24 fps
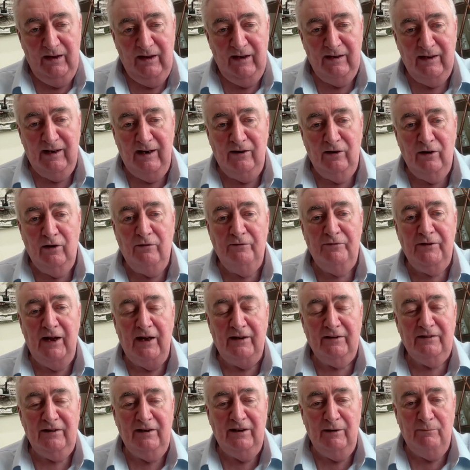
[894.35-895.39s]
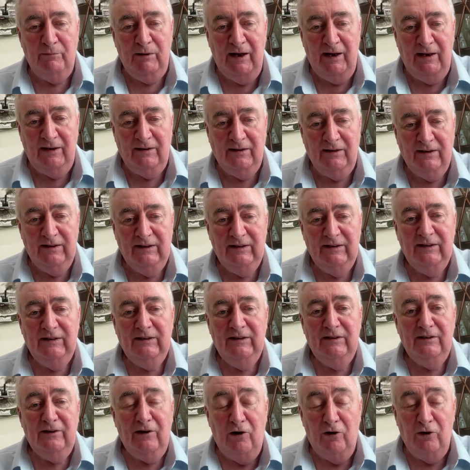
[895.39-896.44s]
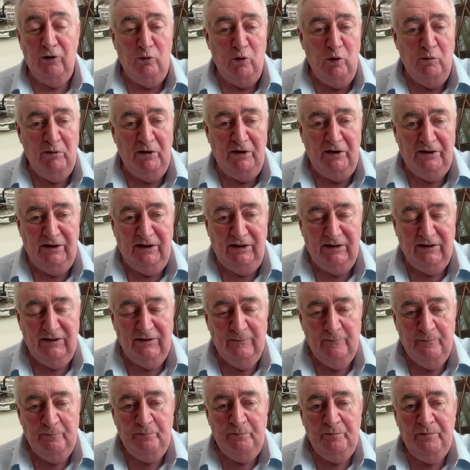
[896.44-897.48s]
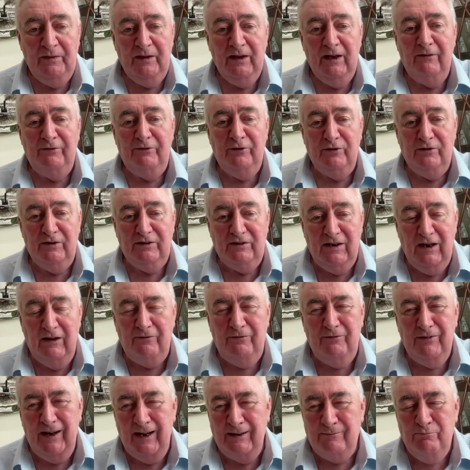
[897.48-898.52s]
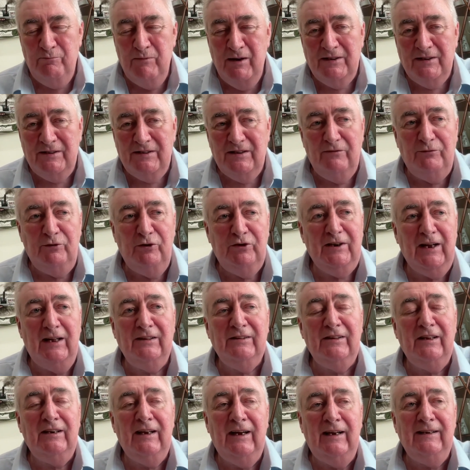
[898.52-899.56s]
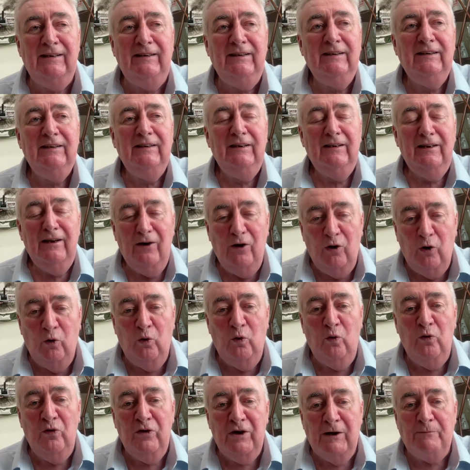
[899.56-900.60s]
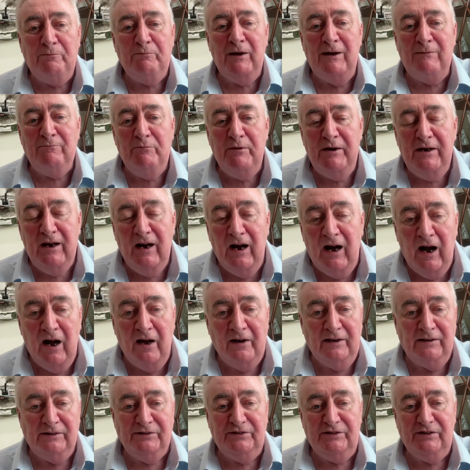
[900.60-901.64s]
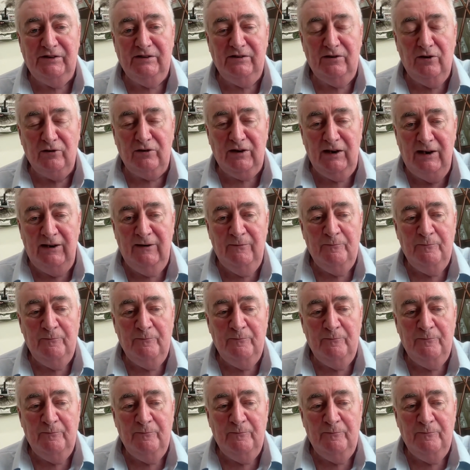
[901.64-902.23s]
I love that in a man, or a woman indeed, if you if admit, if you tell the lie, own up and be honest, okay?